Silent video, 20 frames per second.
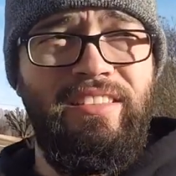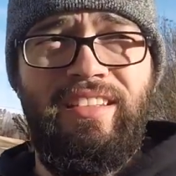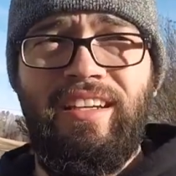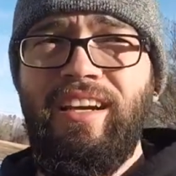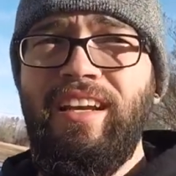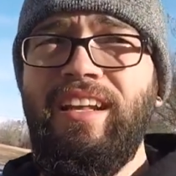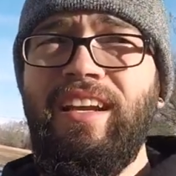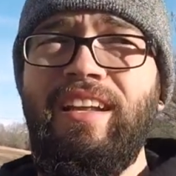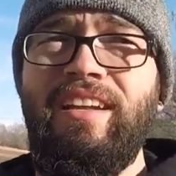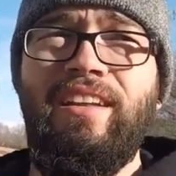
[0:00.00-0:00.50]
And
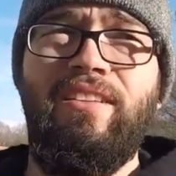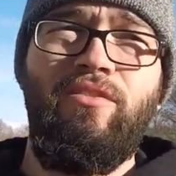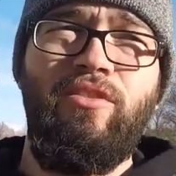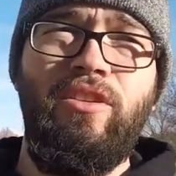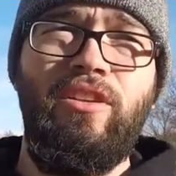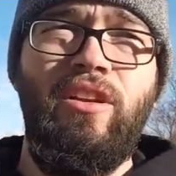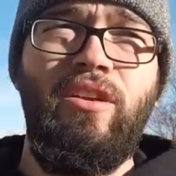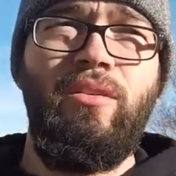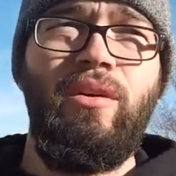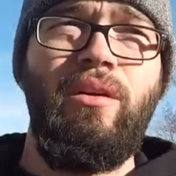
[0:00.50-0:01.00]
again, I didn't really
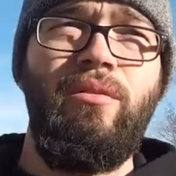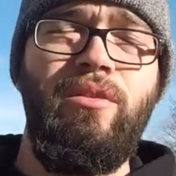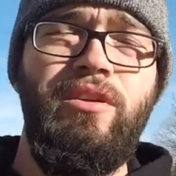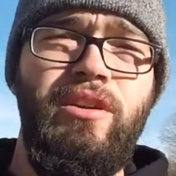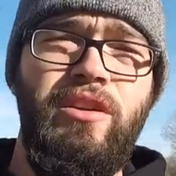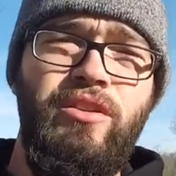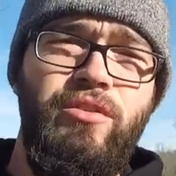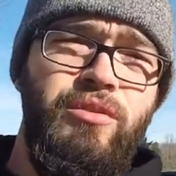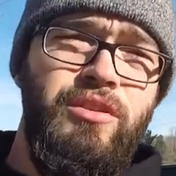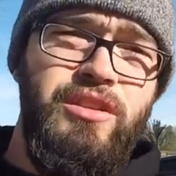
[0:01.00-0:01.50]
know what I wanted
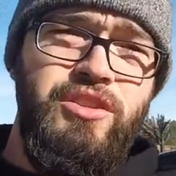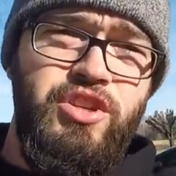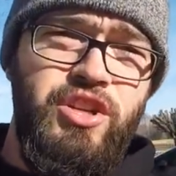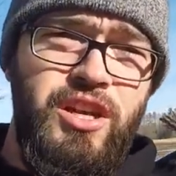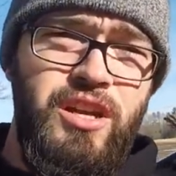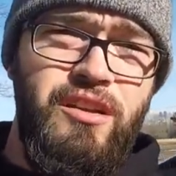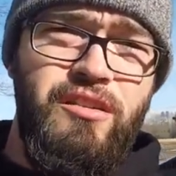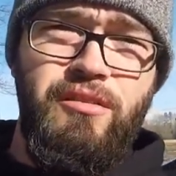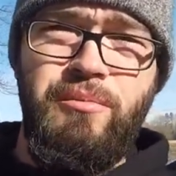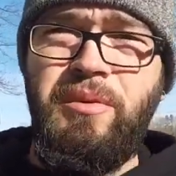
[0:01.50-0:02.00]
to do with the
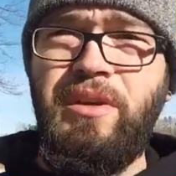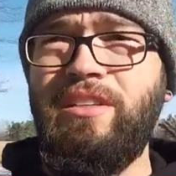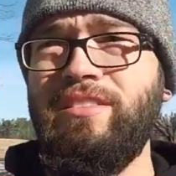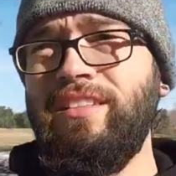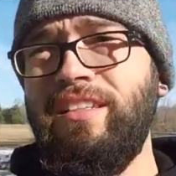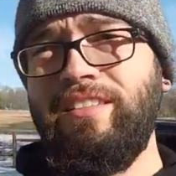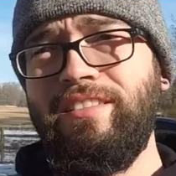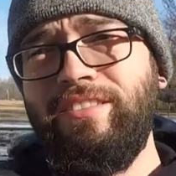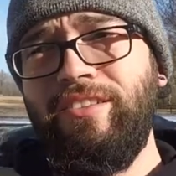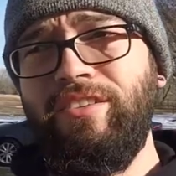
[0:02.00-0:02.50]
channel because I
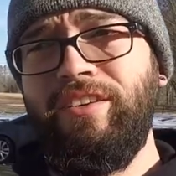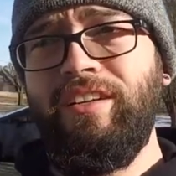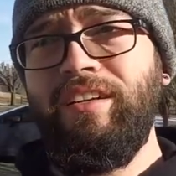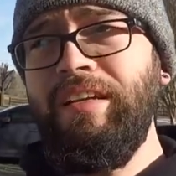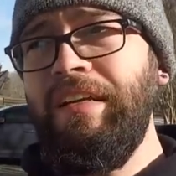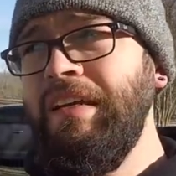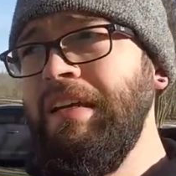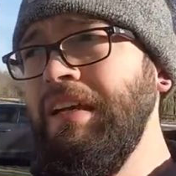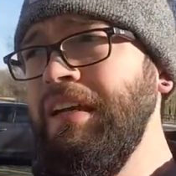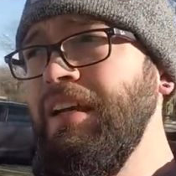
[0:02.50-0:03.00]
started,
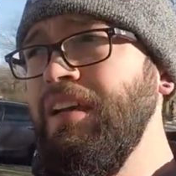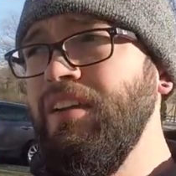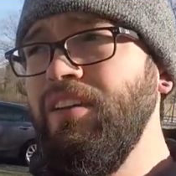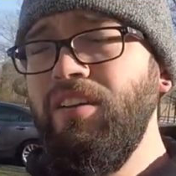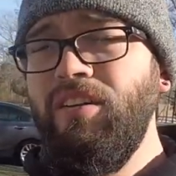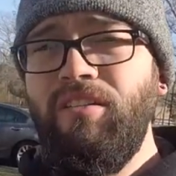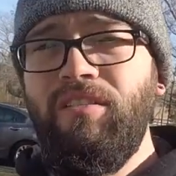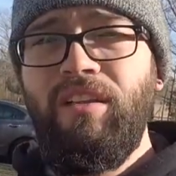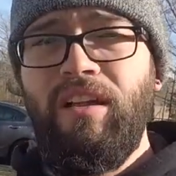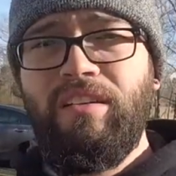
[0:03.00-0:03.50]
you
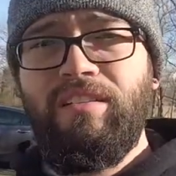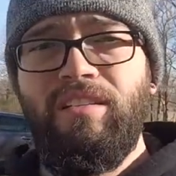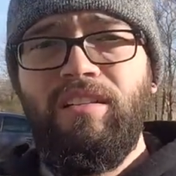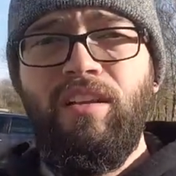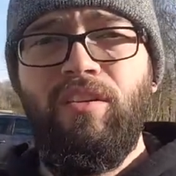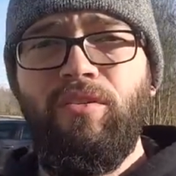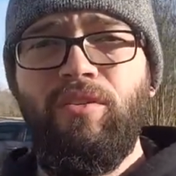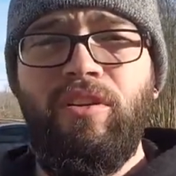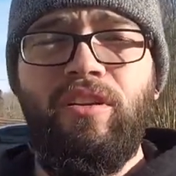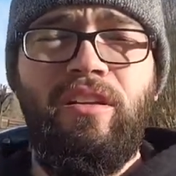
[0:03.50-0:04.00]
know, locked and
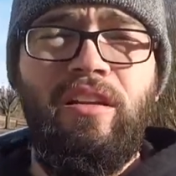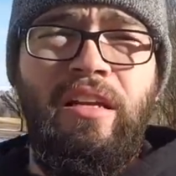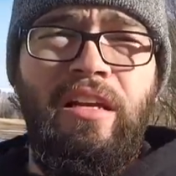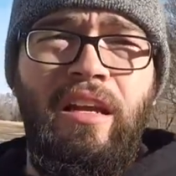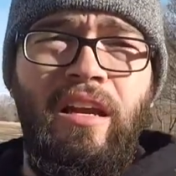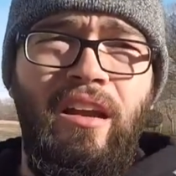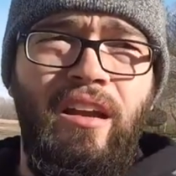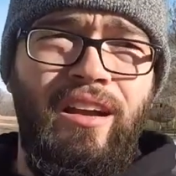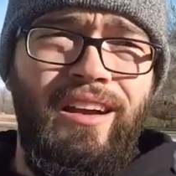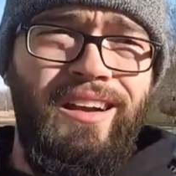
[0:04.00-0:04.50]
loaded,
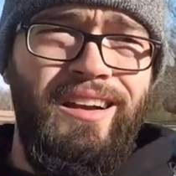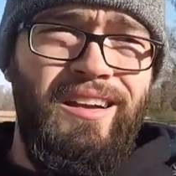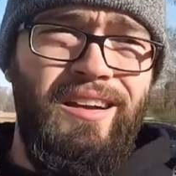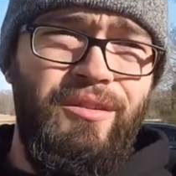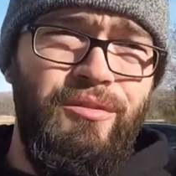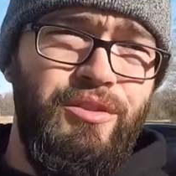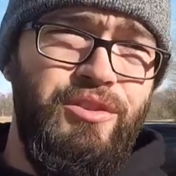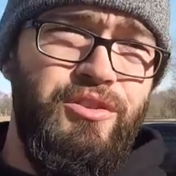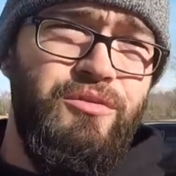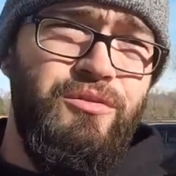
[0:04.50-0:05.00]
uh,
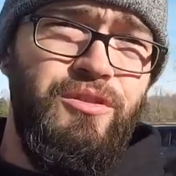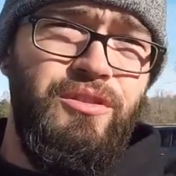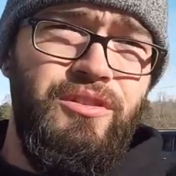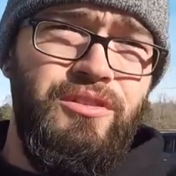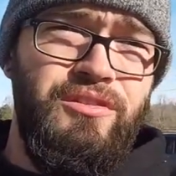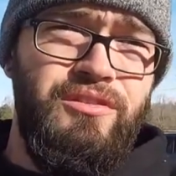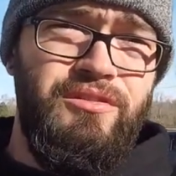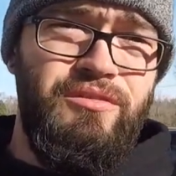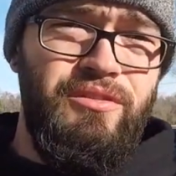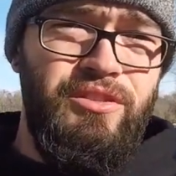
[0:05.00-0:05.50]
which
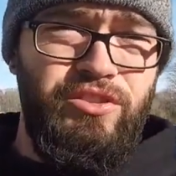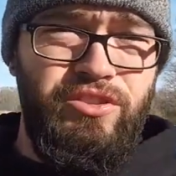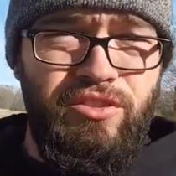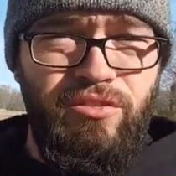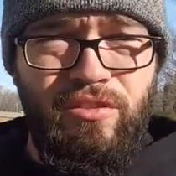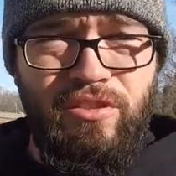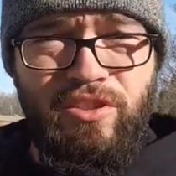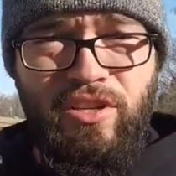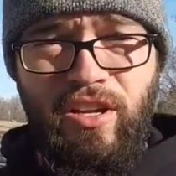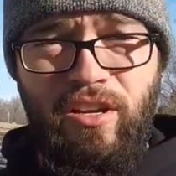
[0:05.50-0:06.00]
was the
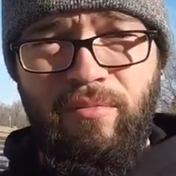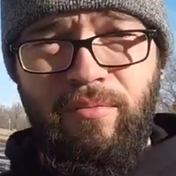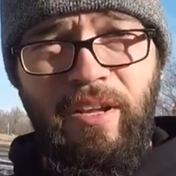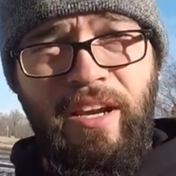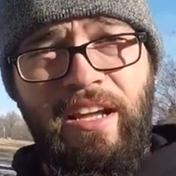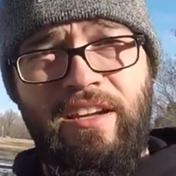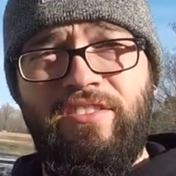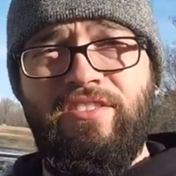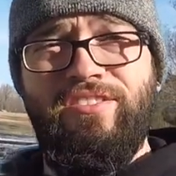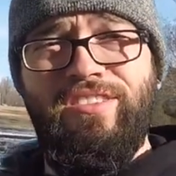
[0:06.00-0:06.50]
shooting channel. But
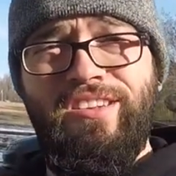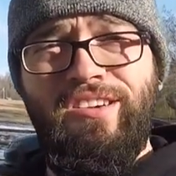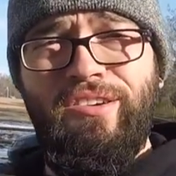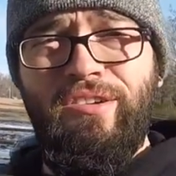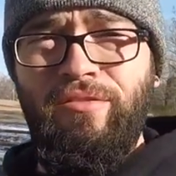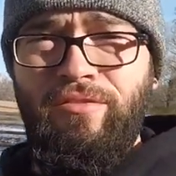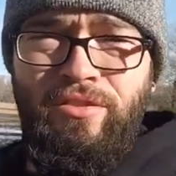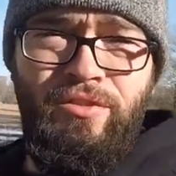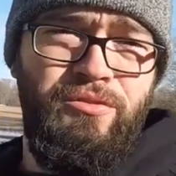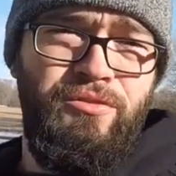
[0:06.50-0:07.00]
as you know,
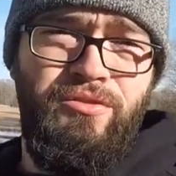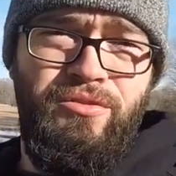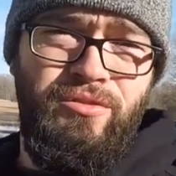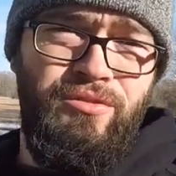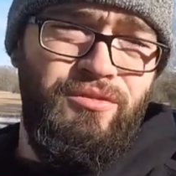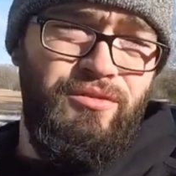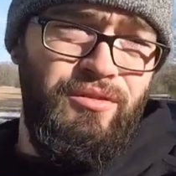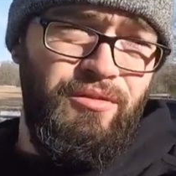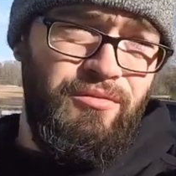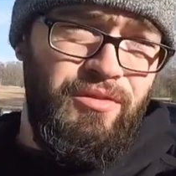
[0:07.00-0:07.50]
due to
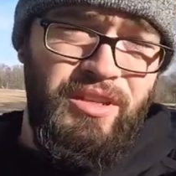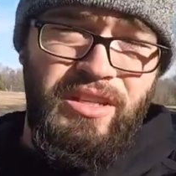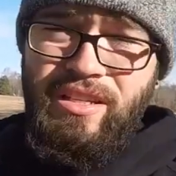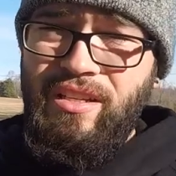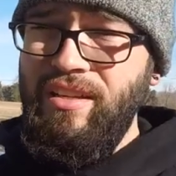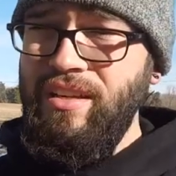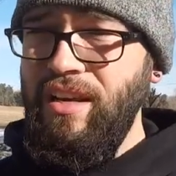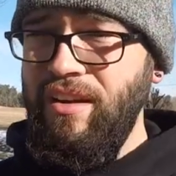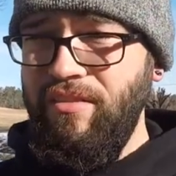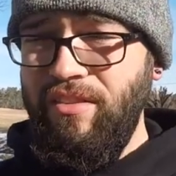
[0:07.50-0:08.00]
the vid
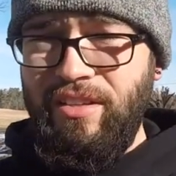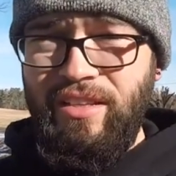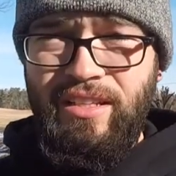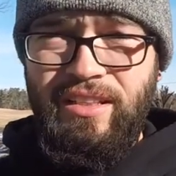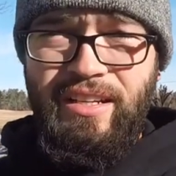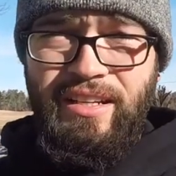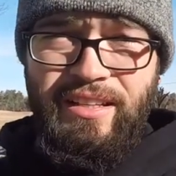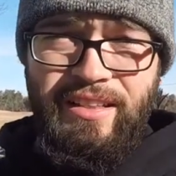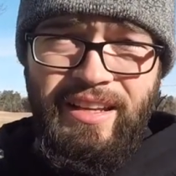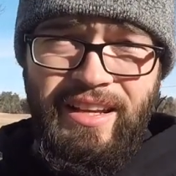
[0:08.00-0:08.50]
and everything
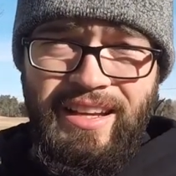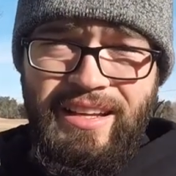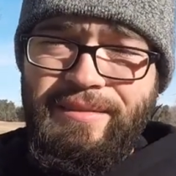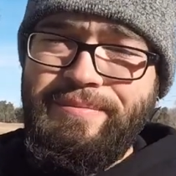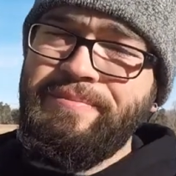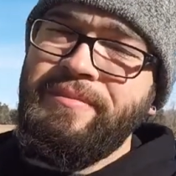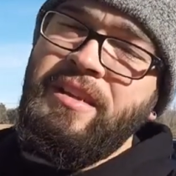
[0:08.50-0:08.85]
like that,